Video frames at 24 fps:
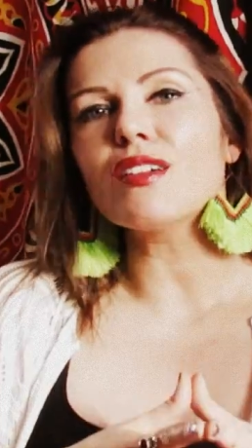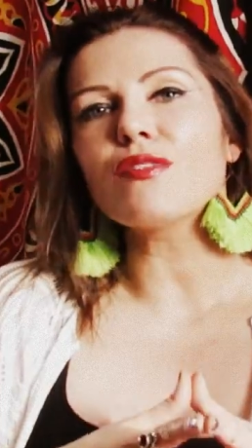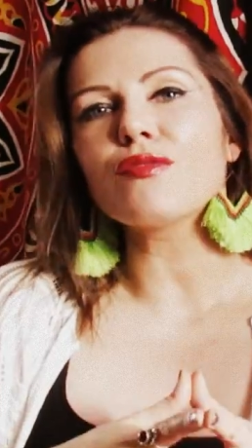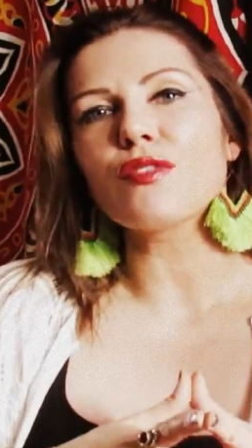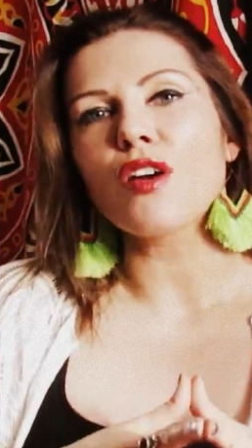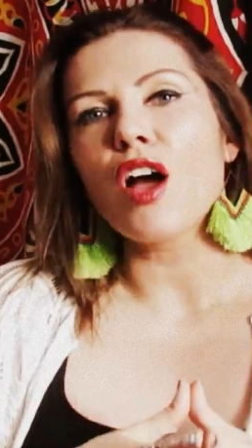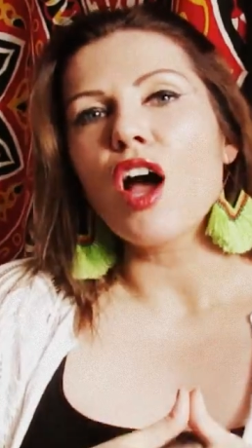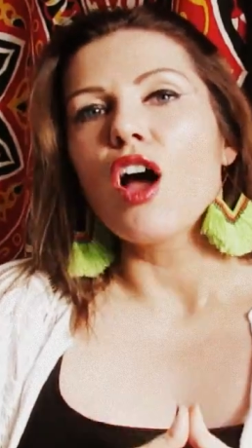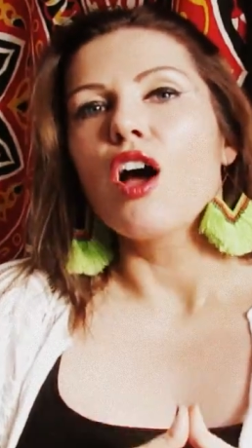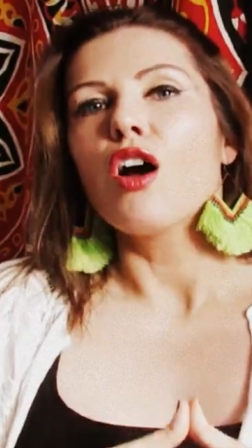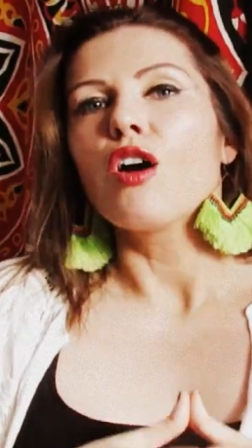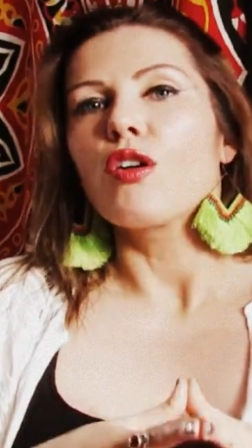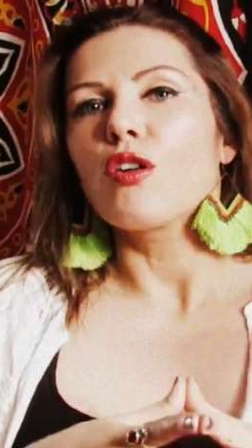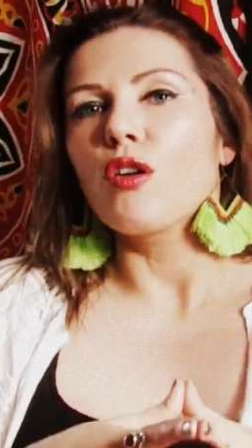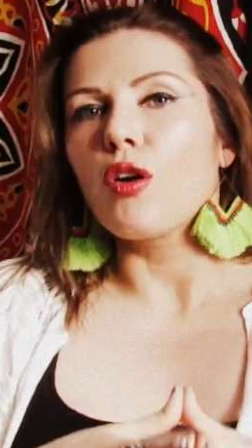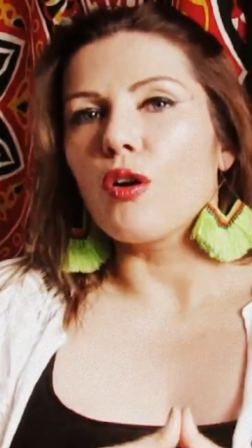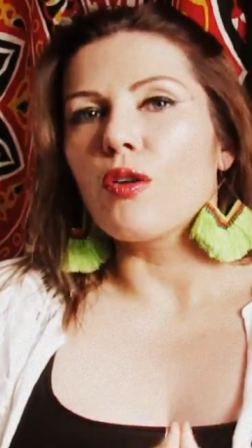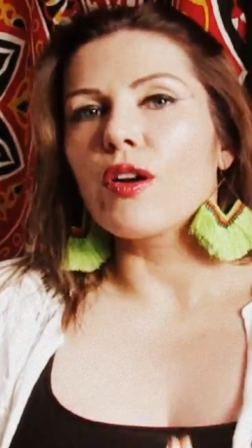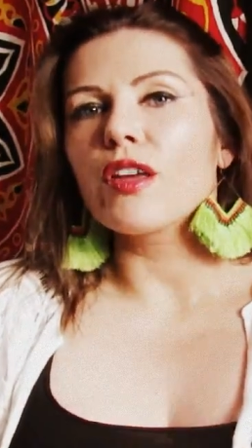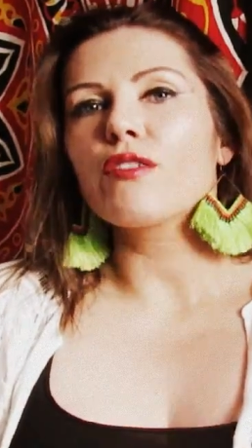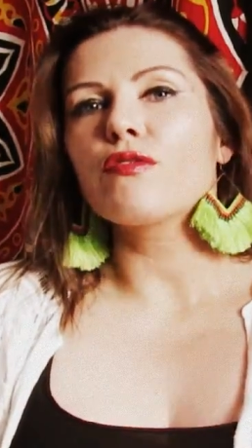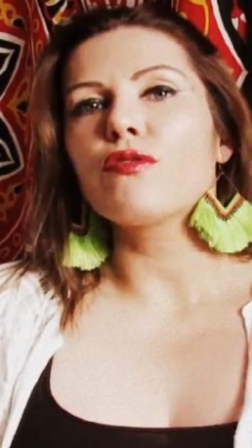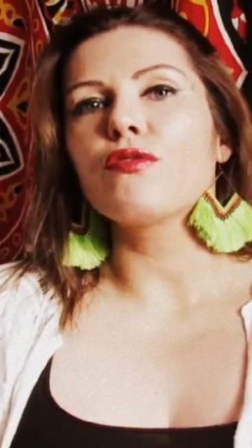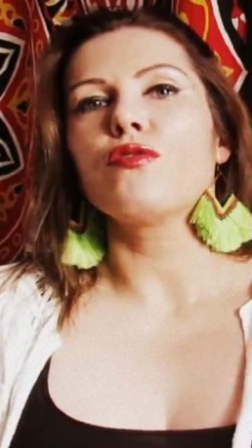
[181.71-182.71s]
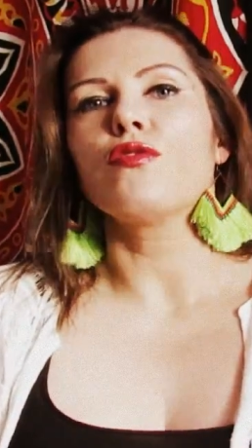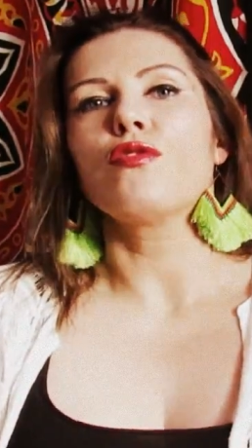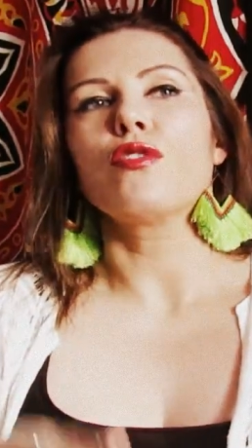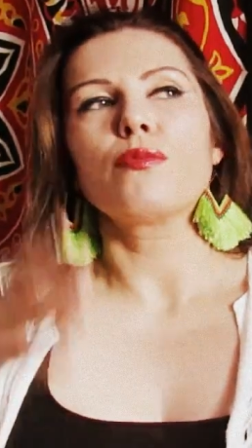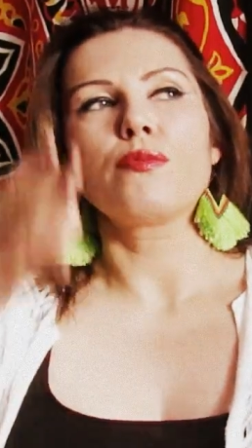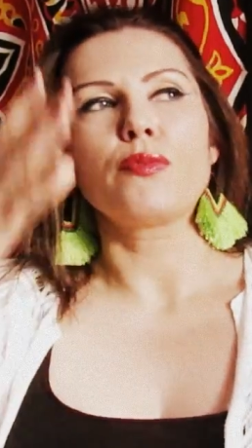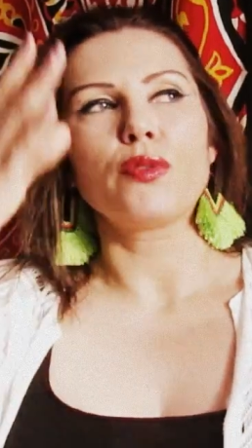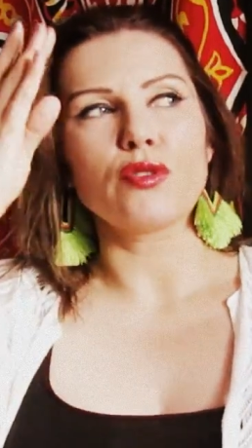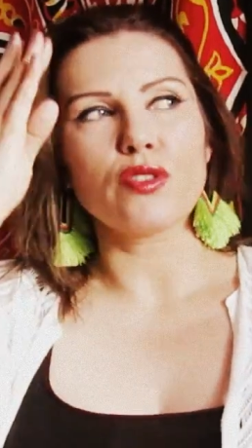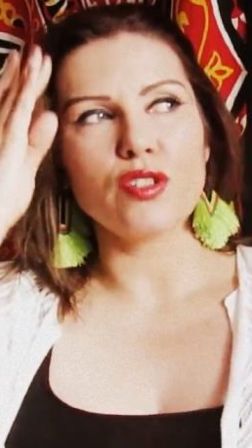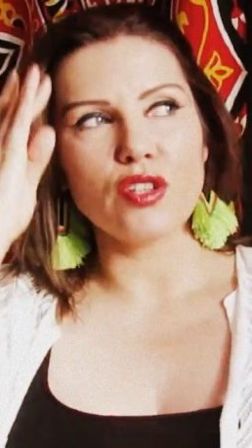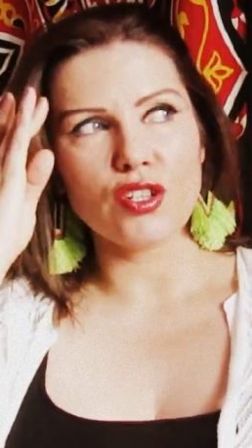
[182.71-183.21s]
of going for
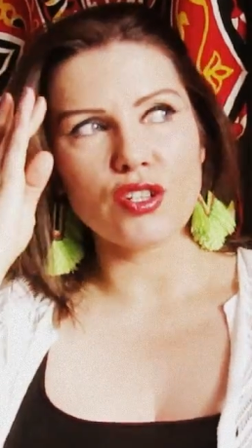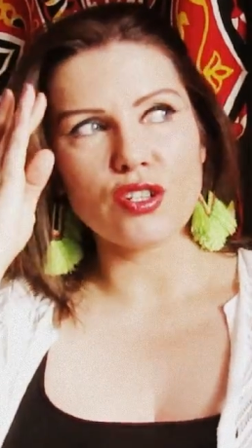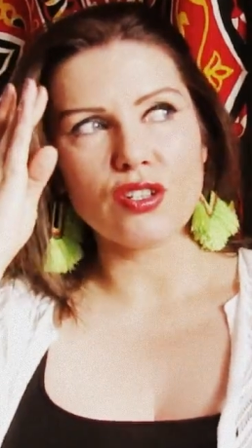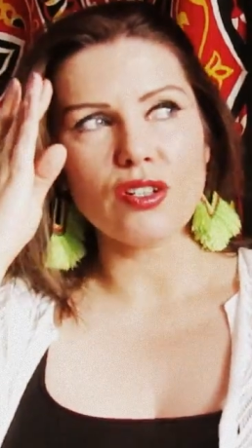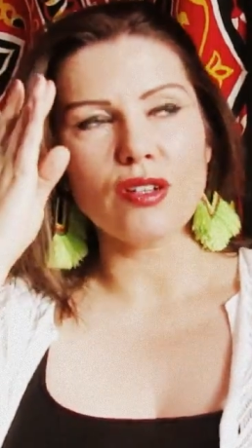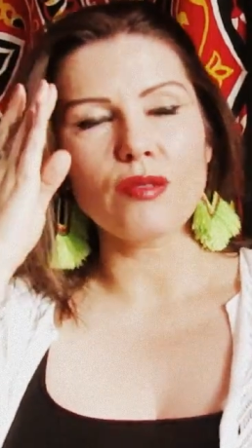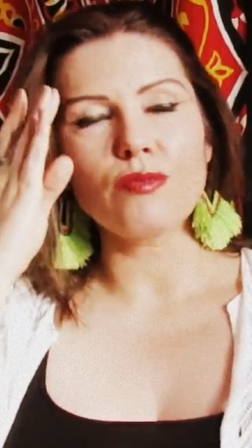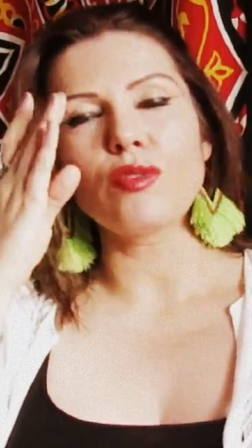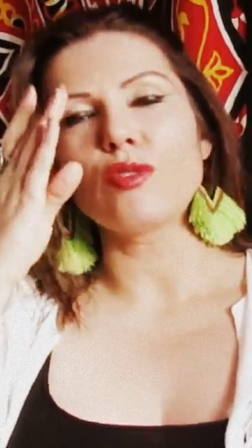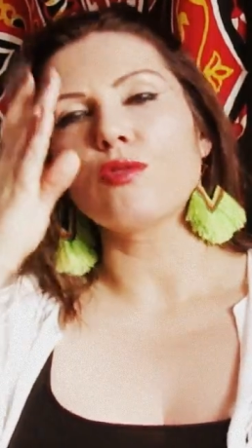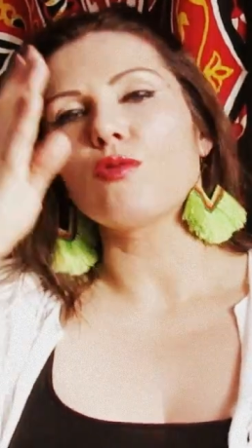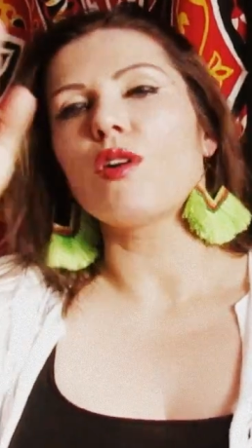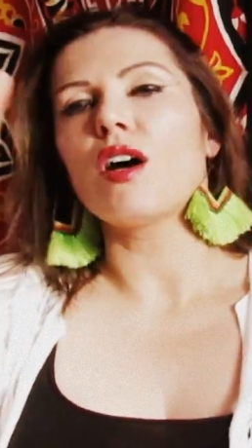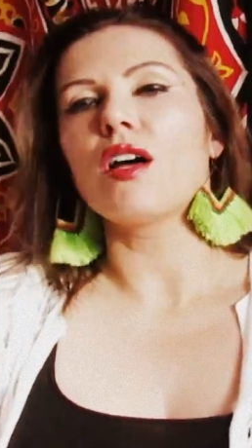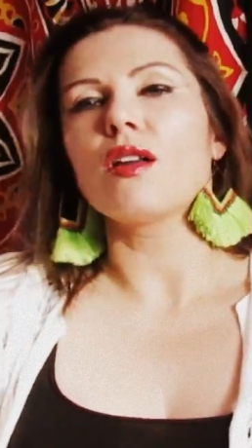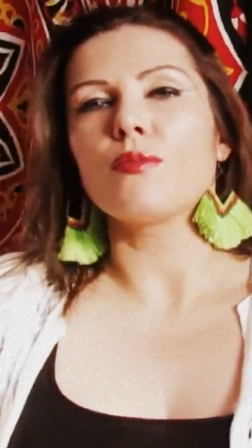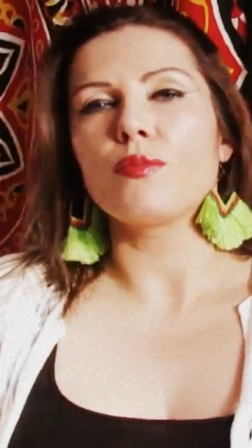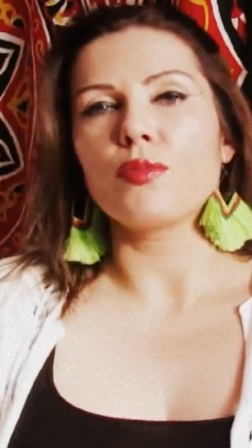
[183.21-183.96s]
position number one,